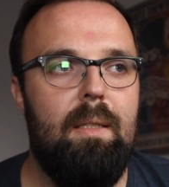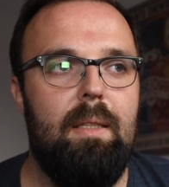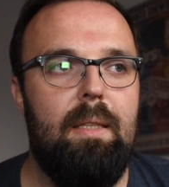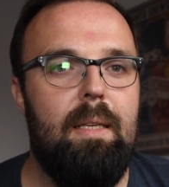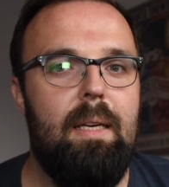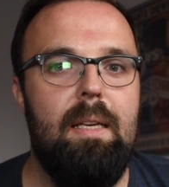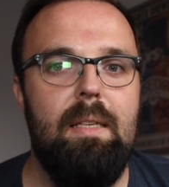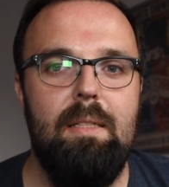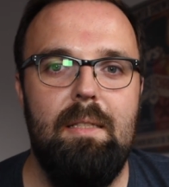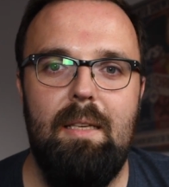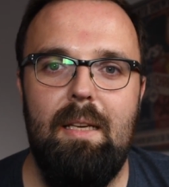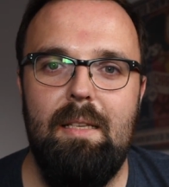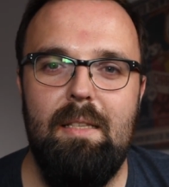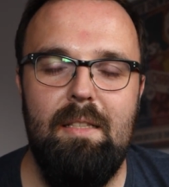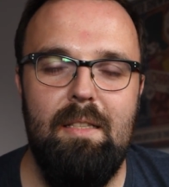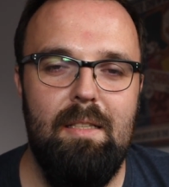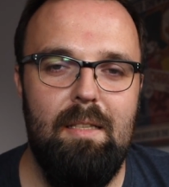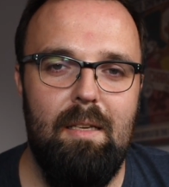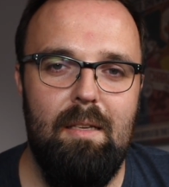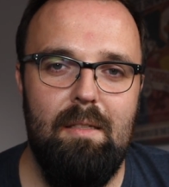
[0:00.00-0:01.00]
years and years,
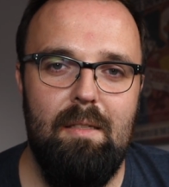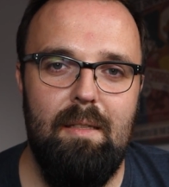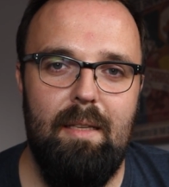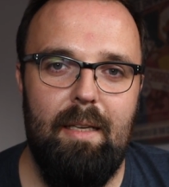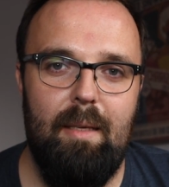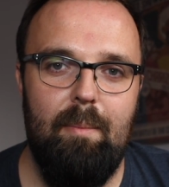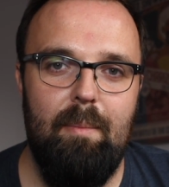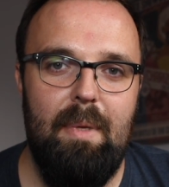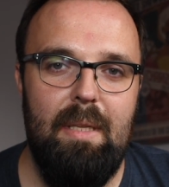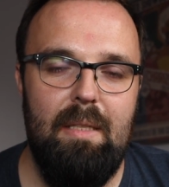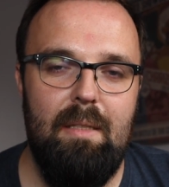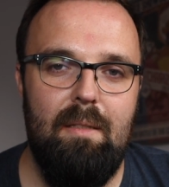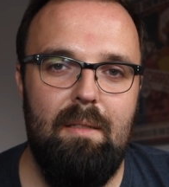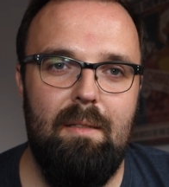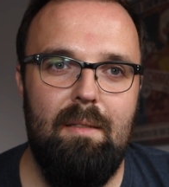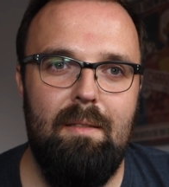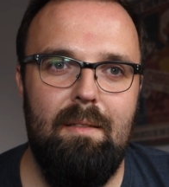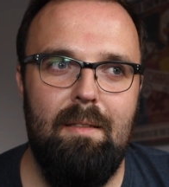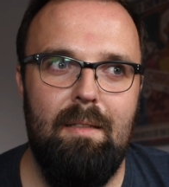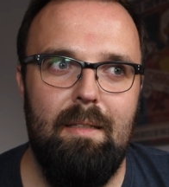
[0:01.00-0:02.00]
since I was like mid
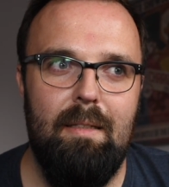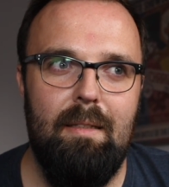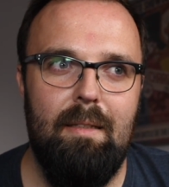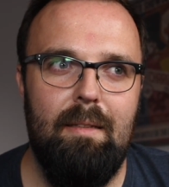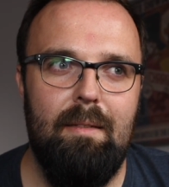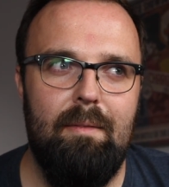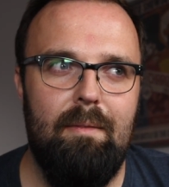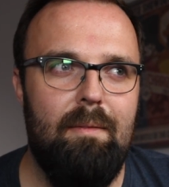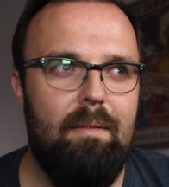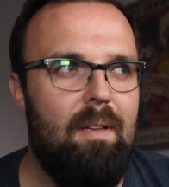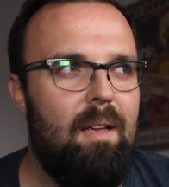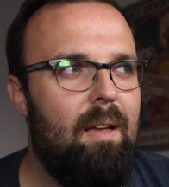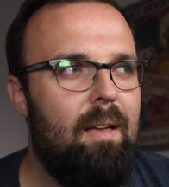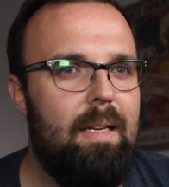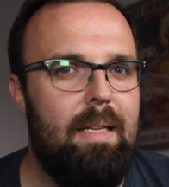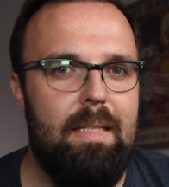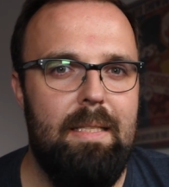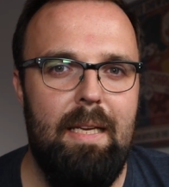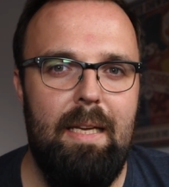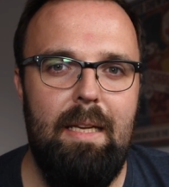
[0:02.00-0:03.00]
to
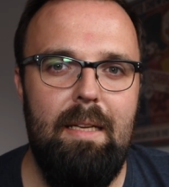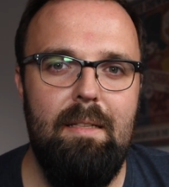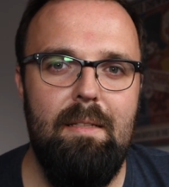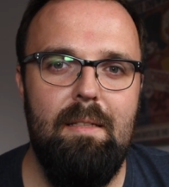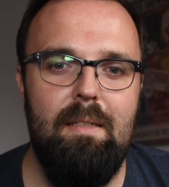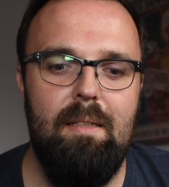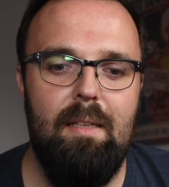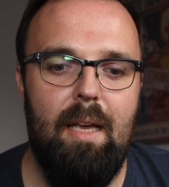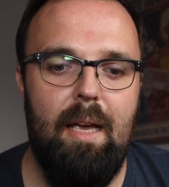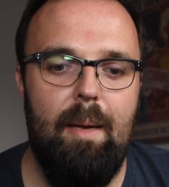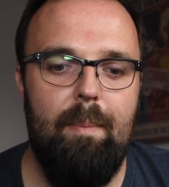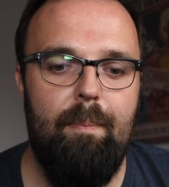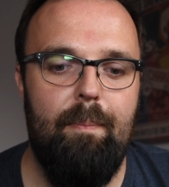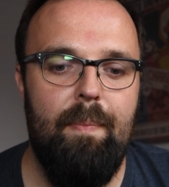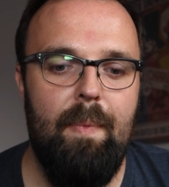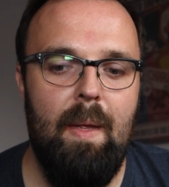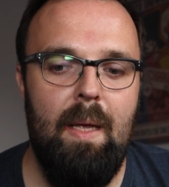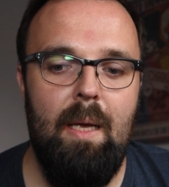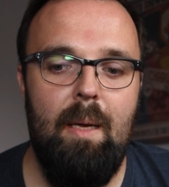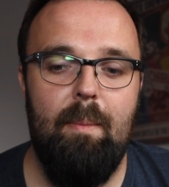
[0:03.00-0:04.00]
early teens.
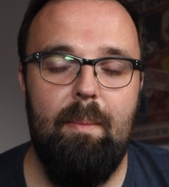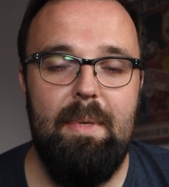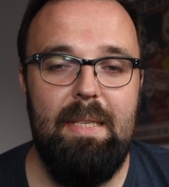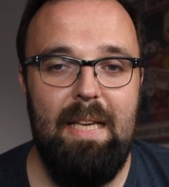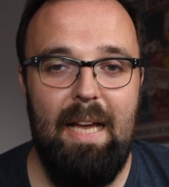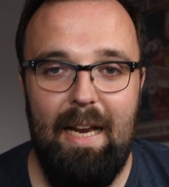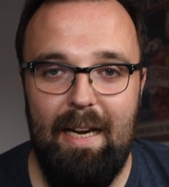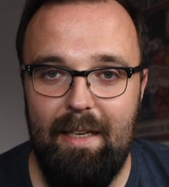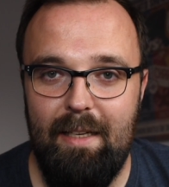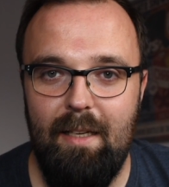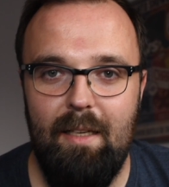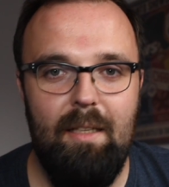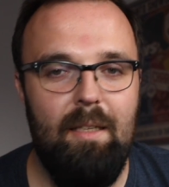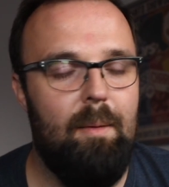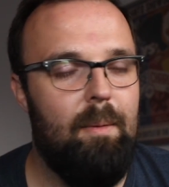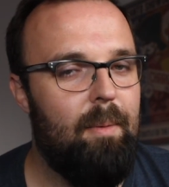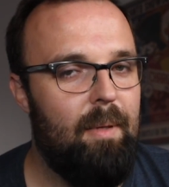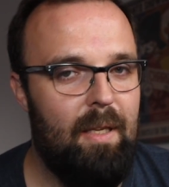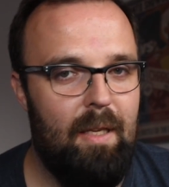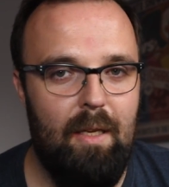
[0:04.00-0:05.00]
Metallica,
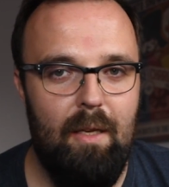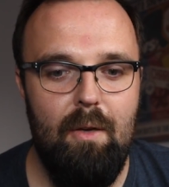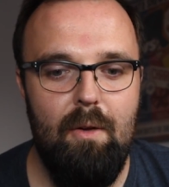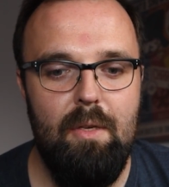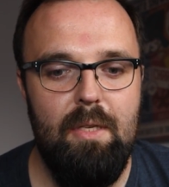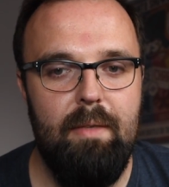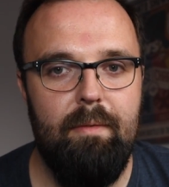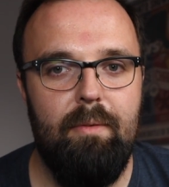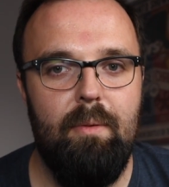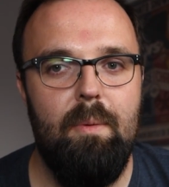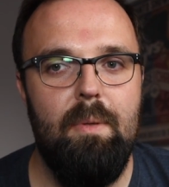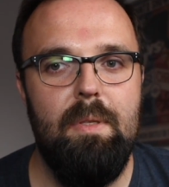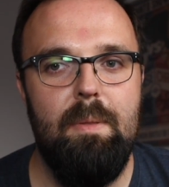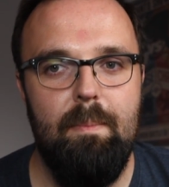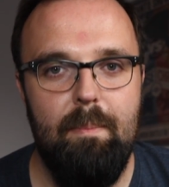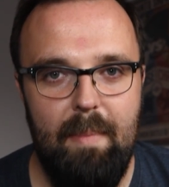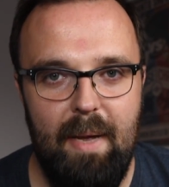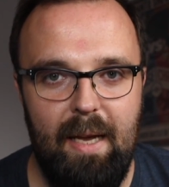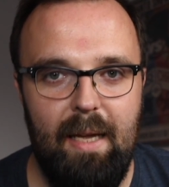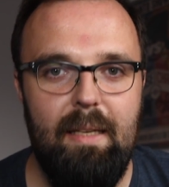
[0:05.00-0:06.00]
huge influence.
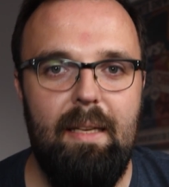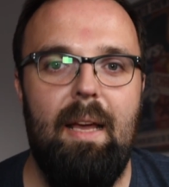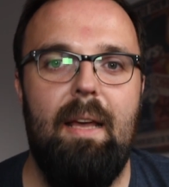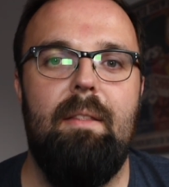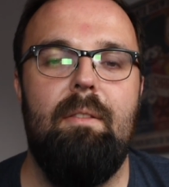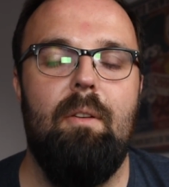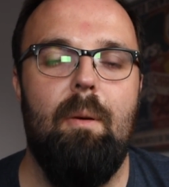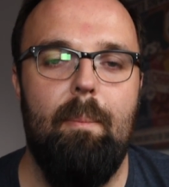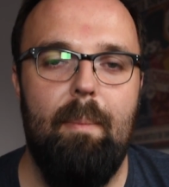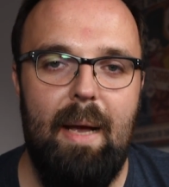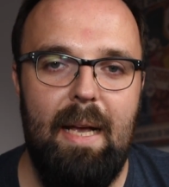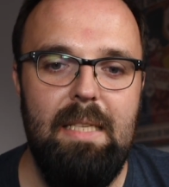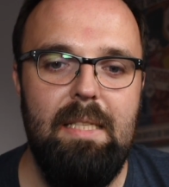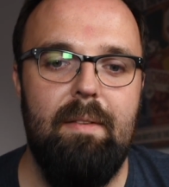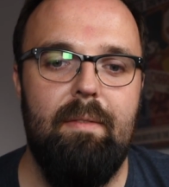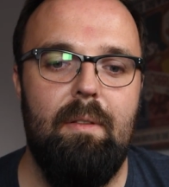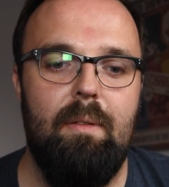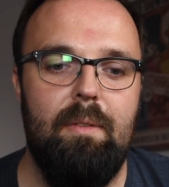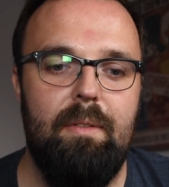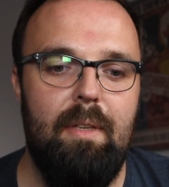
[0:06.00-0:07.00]
Megadeth are a
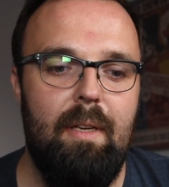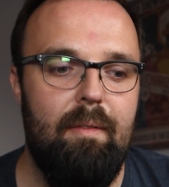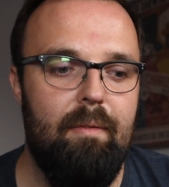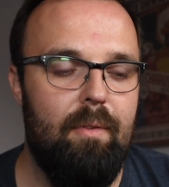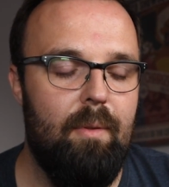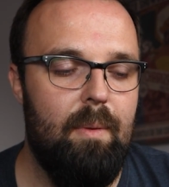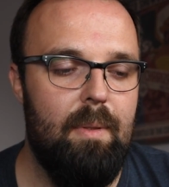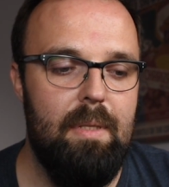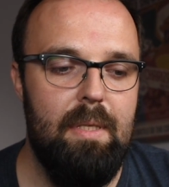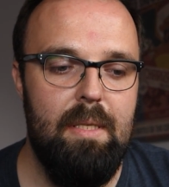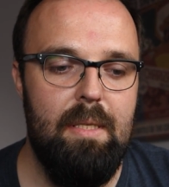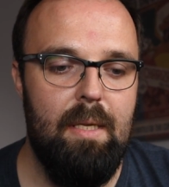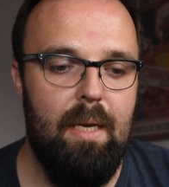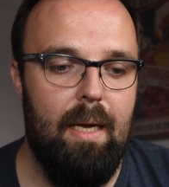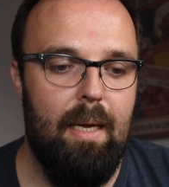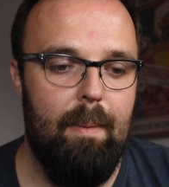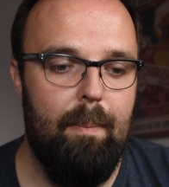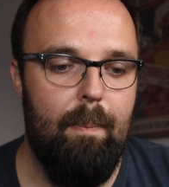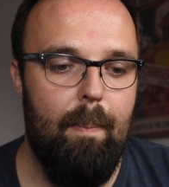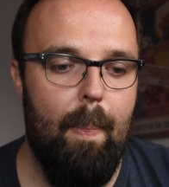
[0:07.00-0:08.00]
massive influence.
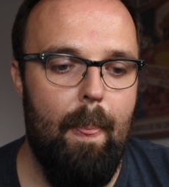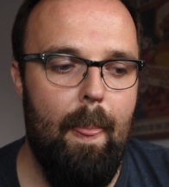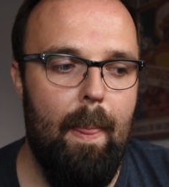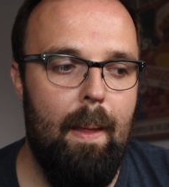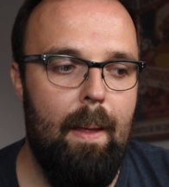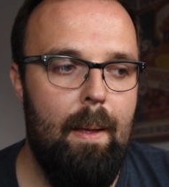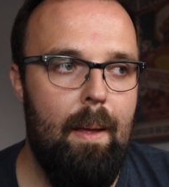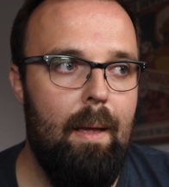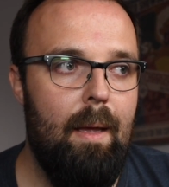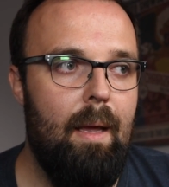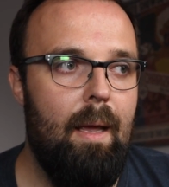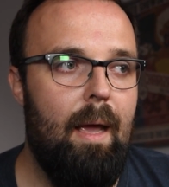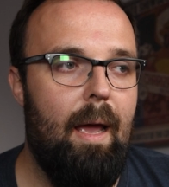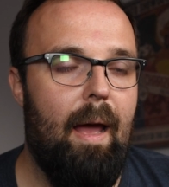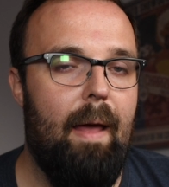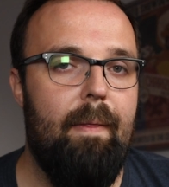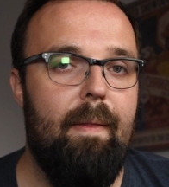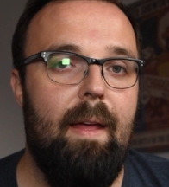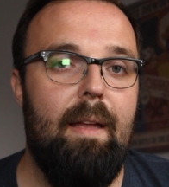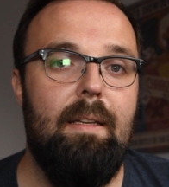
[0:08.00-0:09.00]

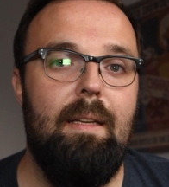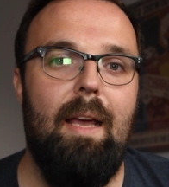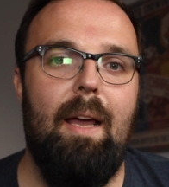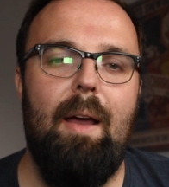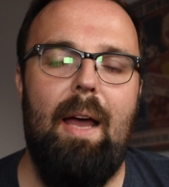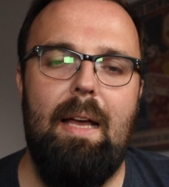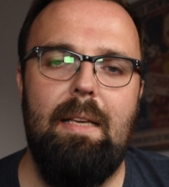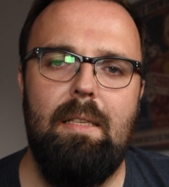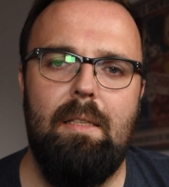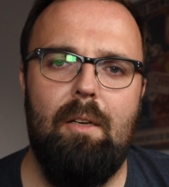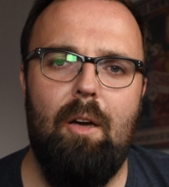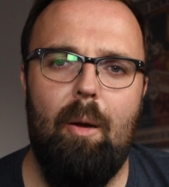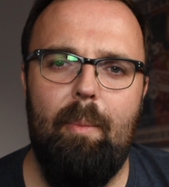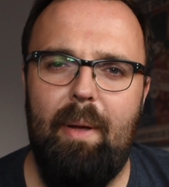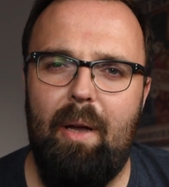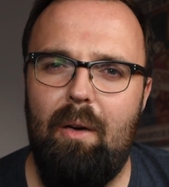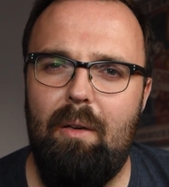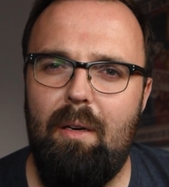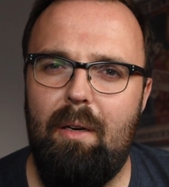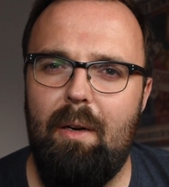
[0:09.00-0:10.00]
And then yeah, as I got a bit
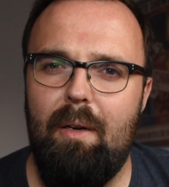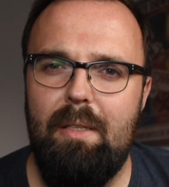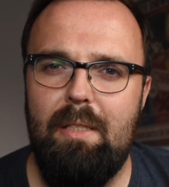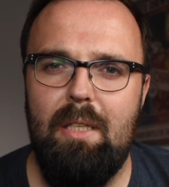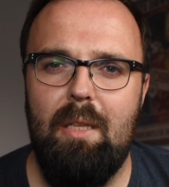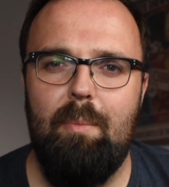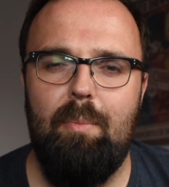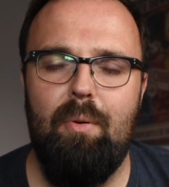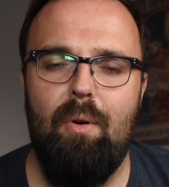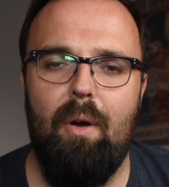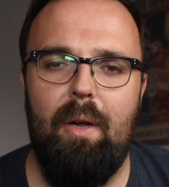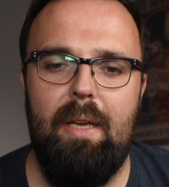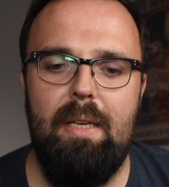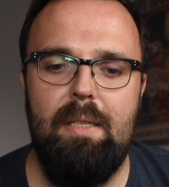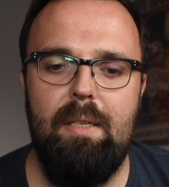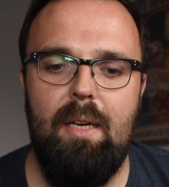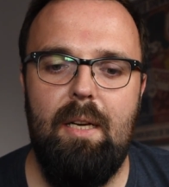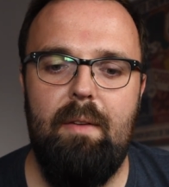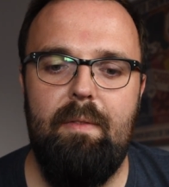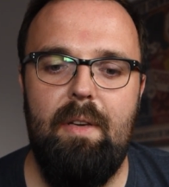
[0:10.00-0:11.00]
older, I got into the proggier
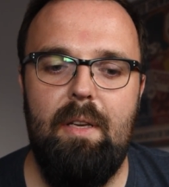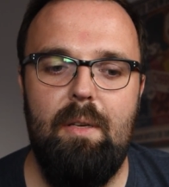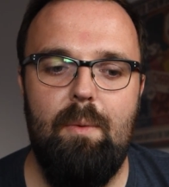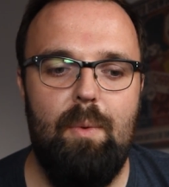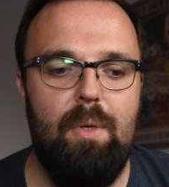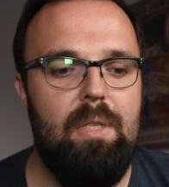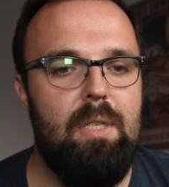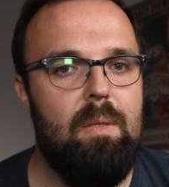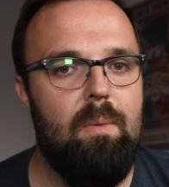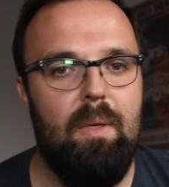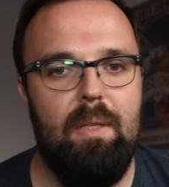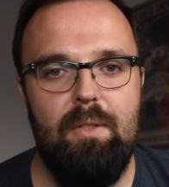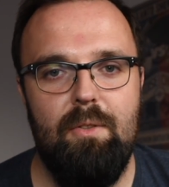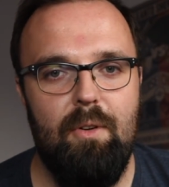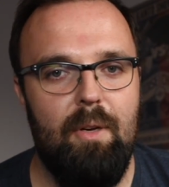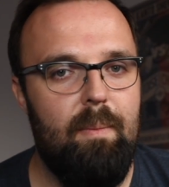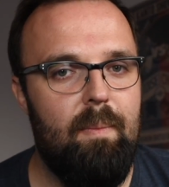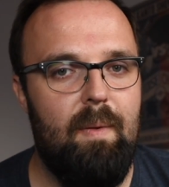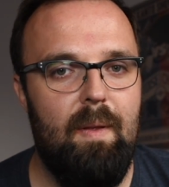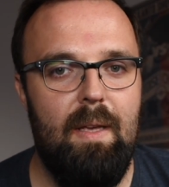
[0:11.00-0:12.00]
side of it, which is when
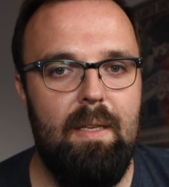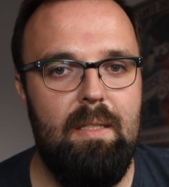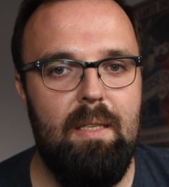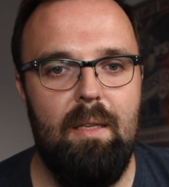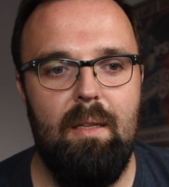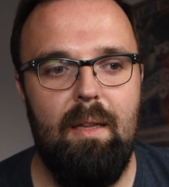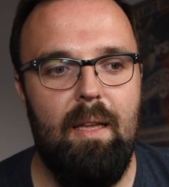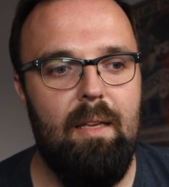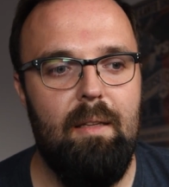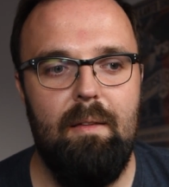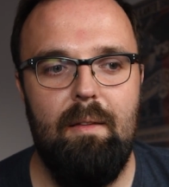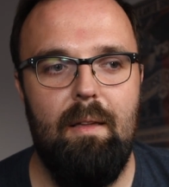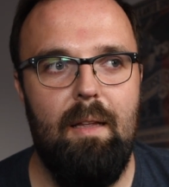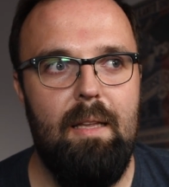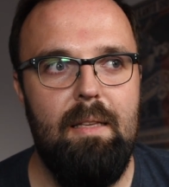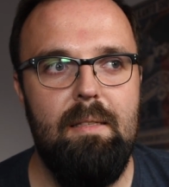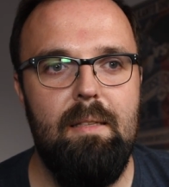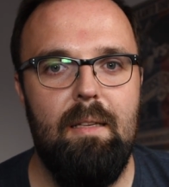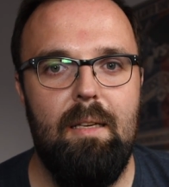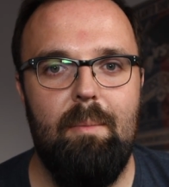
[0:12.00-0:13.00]
Dream Theater, they
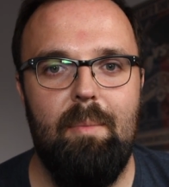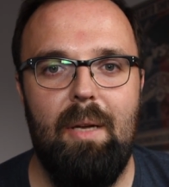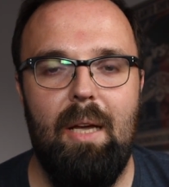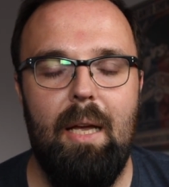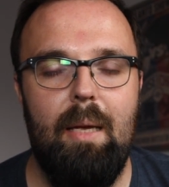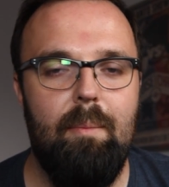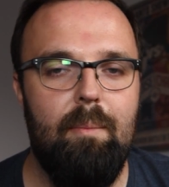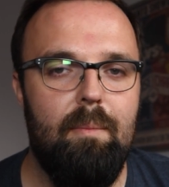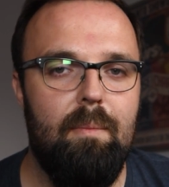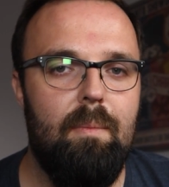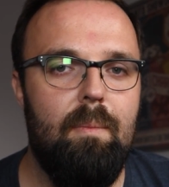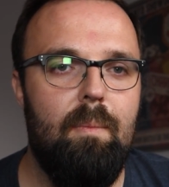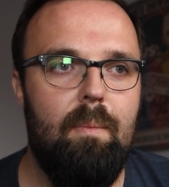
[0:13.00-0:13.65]
instantly became